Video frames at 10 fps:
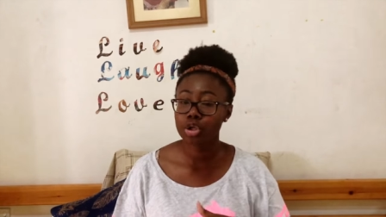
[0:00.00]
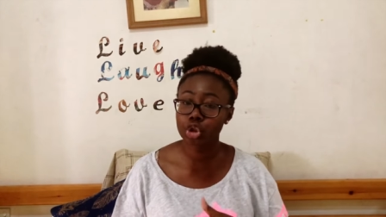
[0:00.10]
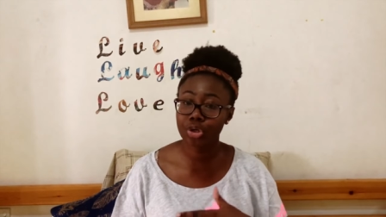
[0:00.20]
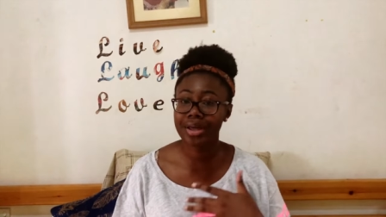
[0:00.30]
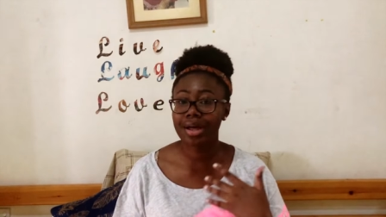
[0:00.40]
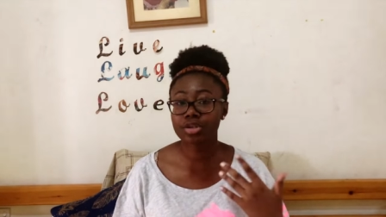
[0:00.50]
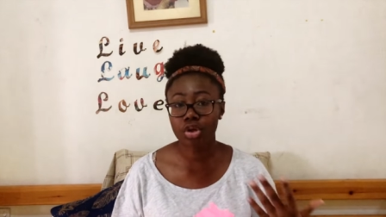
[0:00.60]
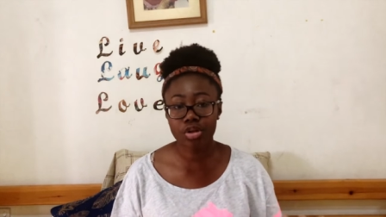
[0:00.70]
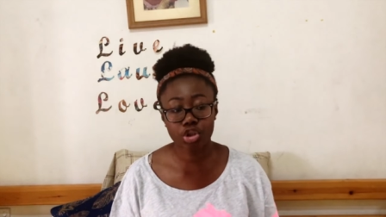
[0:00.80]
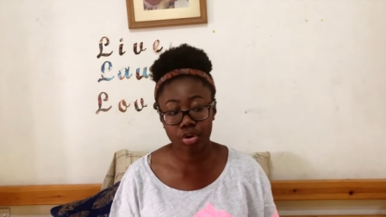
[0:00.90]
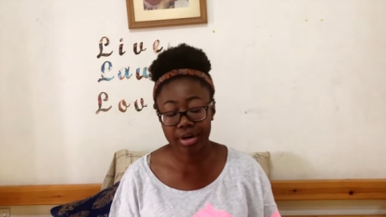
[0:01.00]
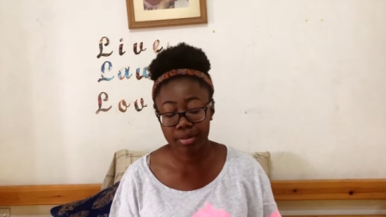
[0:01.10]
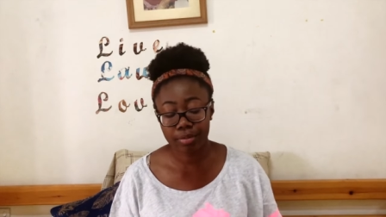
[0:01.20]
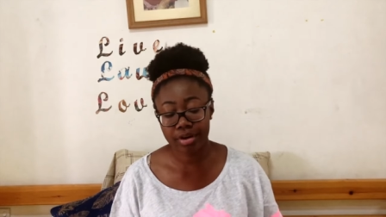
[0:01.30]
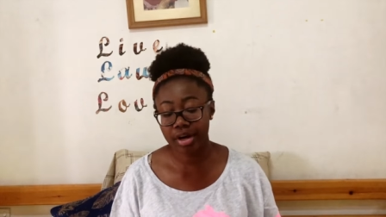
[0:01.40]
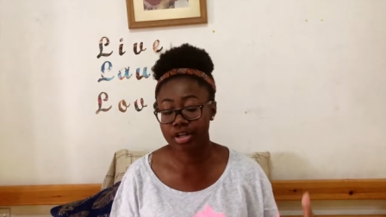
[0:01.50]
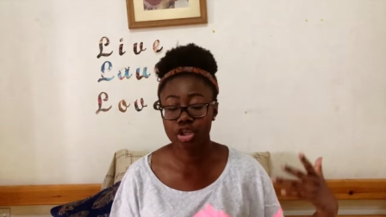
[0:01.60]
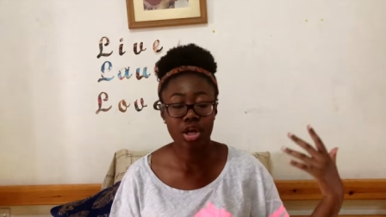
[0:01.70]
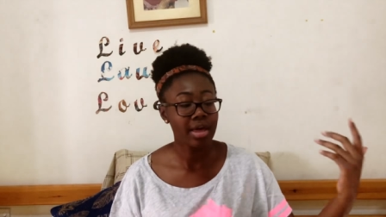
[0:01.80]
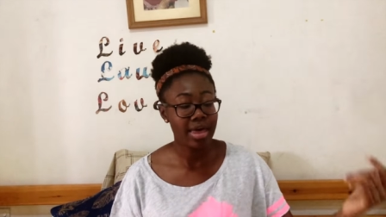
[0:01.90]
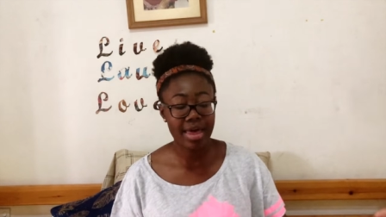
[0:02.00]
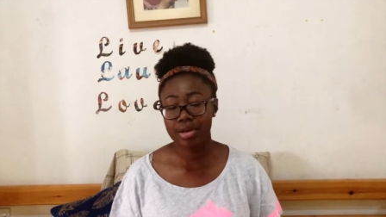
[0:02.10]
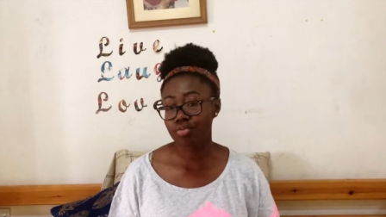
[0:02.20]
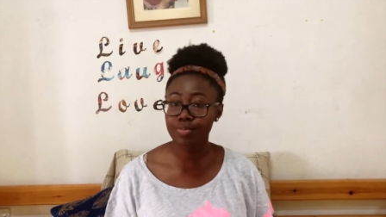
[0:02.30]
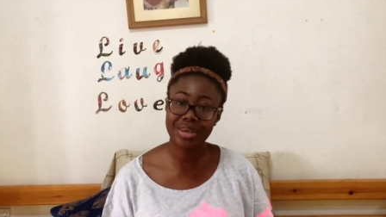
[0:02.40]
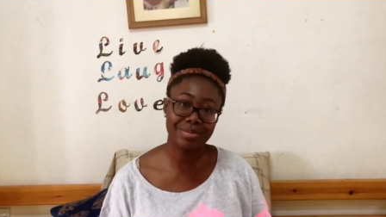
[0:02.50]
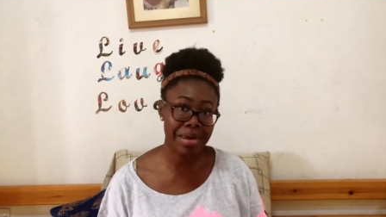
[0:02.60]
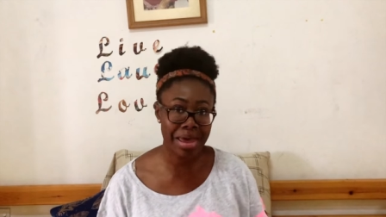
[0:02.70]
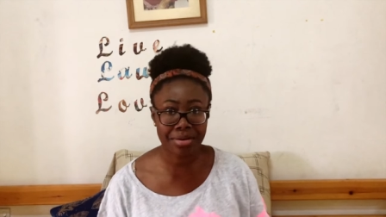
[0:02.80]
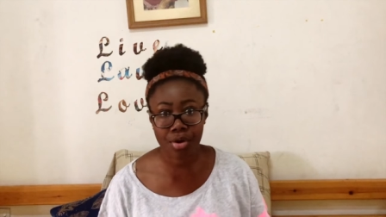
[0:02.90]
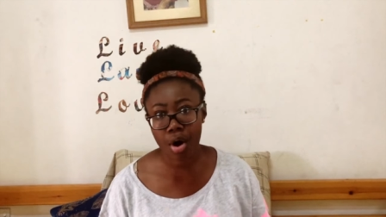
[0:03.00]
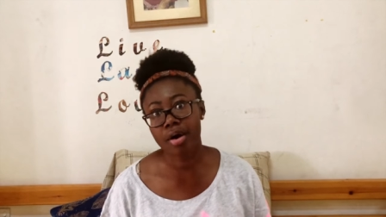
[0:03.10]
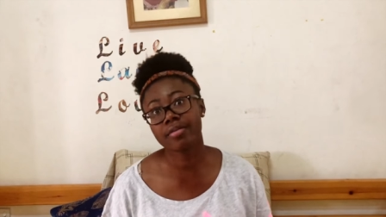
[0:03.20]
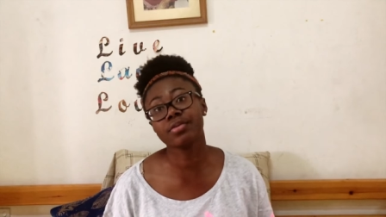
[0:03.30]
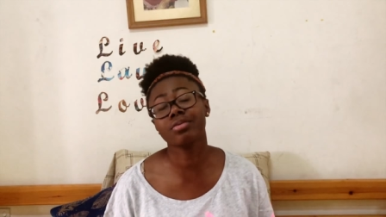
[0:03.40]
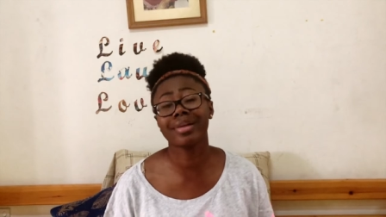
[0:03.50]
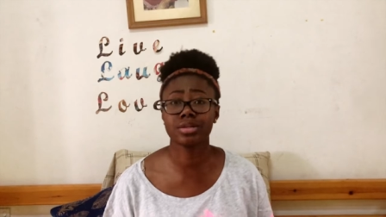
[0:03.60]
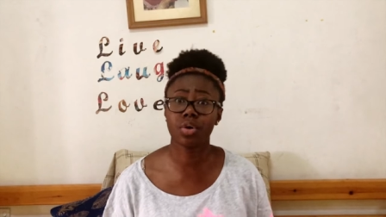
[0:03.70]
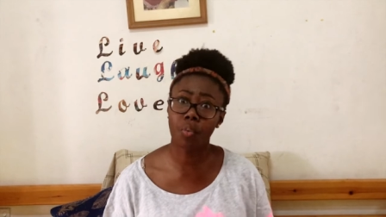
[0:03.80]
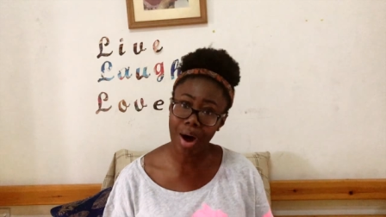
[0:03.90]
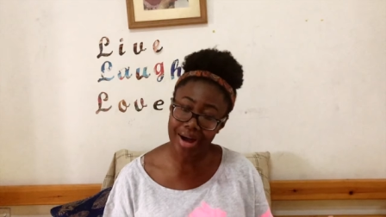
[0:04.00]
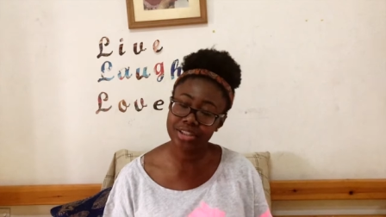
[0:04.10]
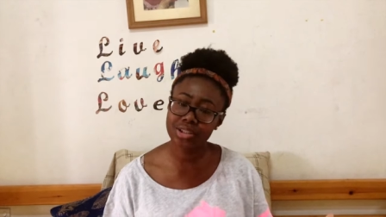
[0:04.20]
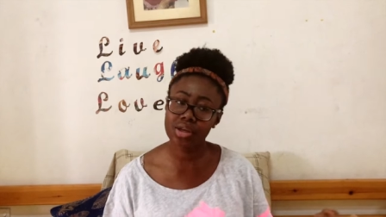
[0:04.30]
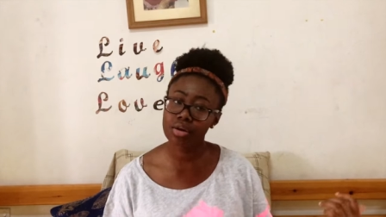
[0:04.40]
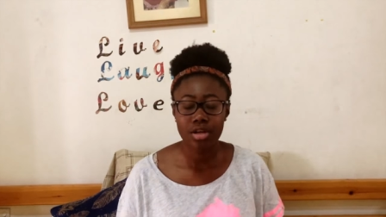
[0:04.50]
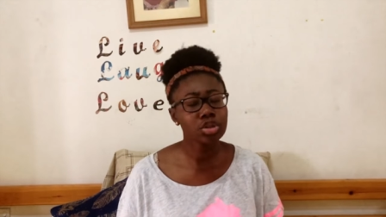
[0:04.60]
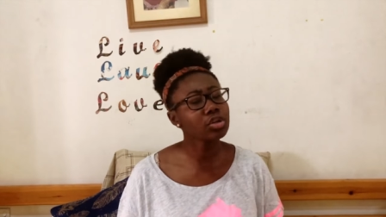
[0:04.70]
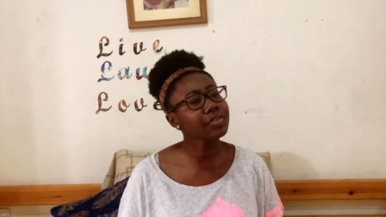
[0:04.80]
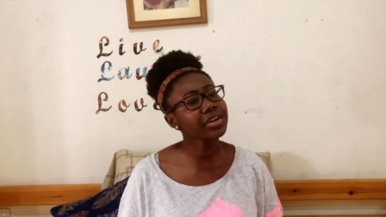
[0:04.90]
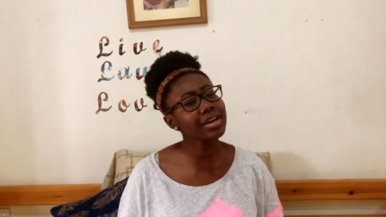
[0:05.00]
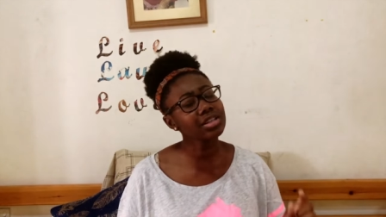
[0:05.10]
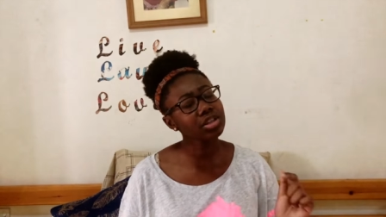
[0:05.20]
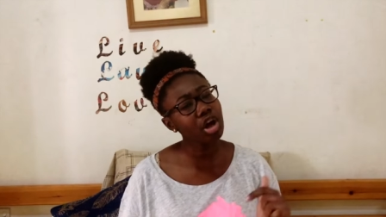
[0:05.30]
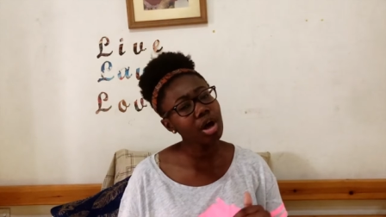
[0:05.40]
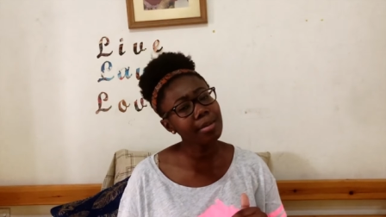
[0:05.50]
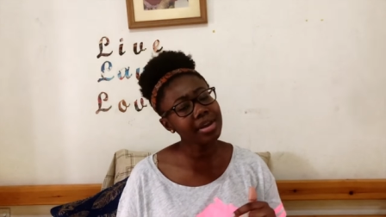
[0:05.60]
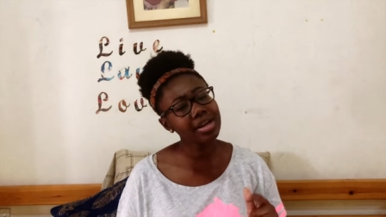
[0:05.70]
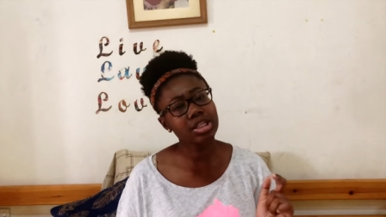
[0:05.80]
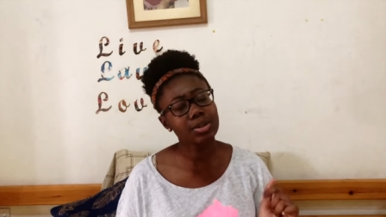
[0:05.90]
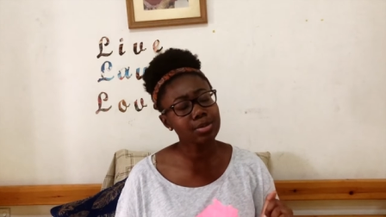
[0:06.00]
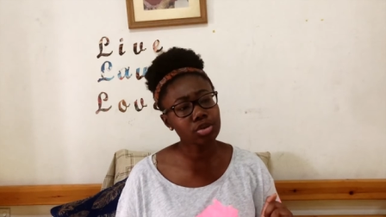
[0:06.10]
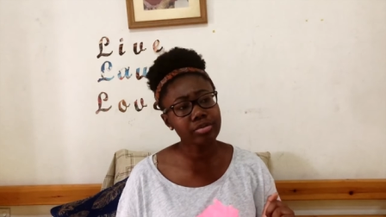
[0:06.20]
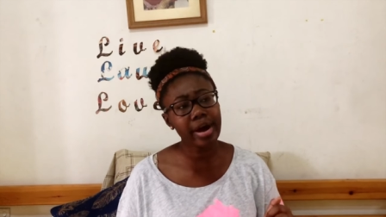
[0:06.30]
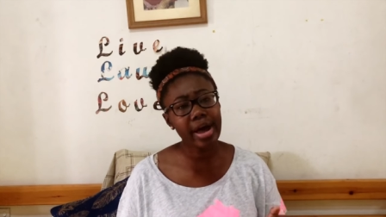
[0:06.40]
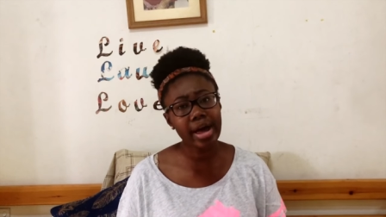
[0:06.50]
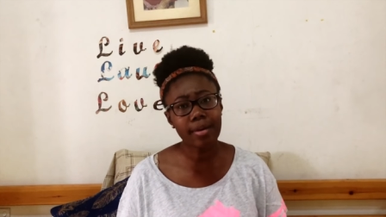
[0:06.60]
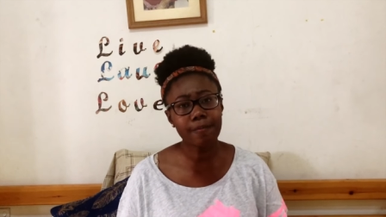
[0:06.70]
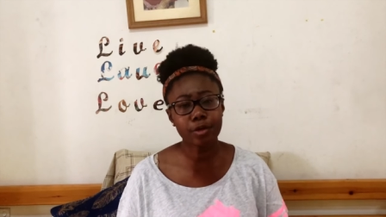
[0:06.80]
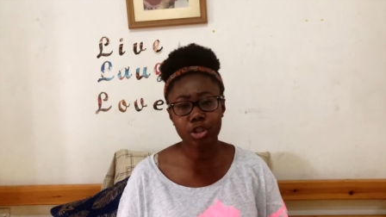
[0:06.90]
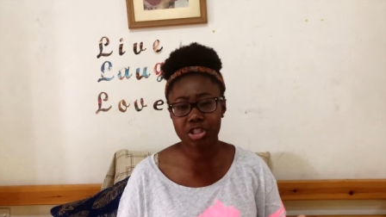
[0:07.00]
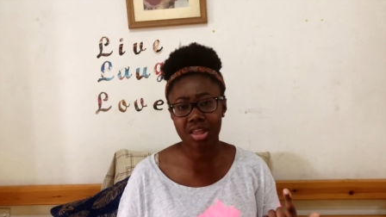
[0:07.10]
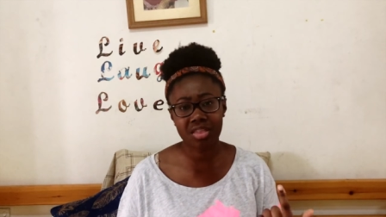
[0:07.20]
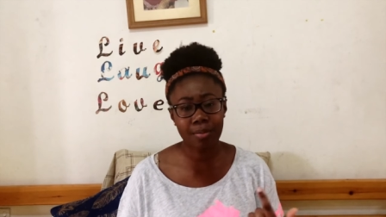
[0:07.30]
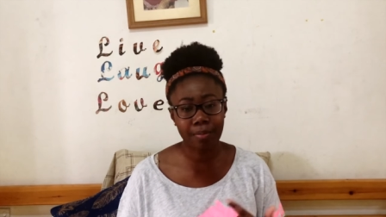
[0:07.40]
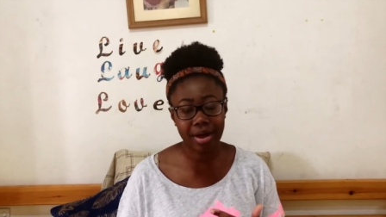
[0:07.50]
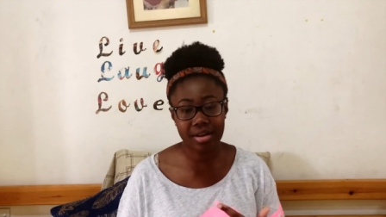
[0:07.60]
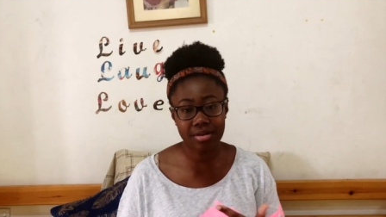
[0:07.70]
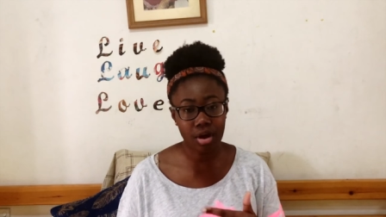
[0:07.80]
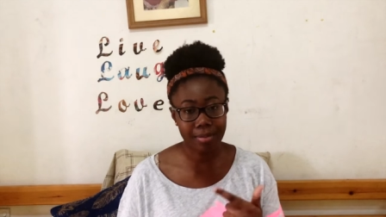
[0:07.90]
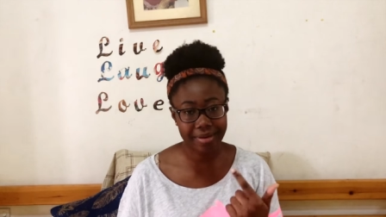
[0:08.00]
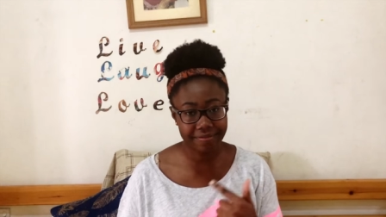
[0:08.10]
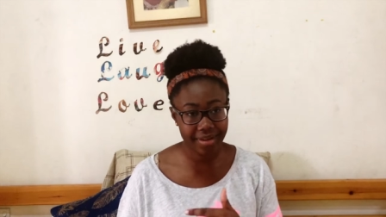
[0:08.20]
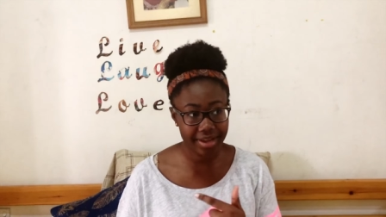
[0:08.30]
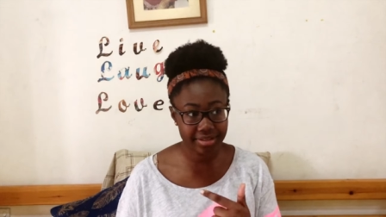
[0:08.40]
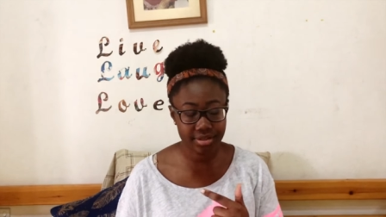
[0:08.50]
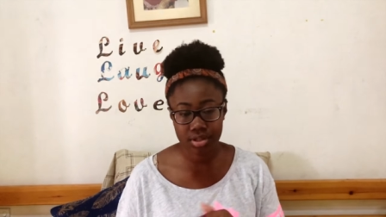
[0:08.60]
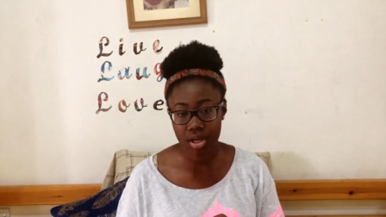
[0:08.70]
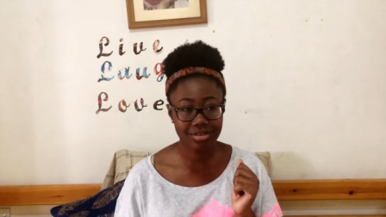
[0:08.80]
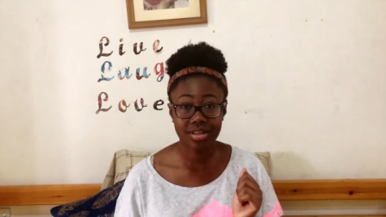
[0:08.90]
trying out dollar store hair products and it will be in my end card if you'd like to watch it. Don't forget to comment and subscribe. Just click the button on my face.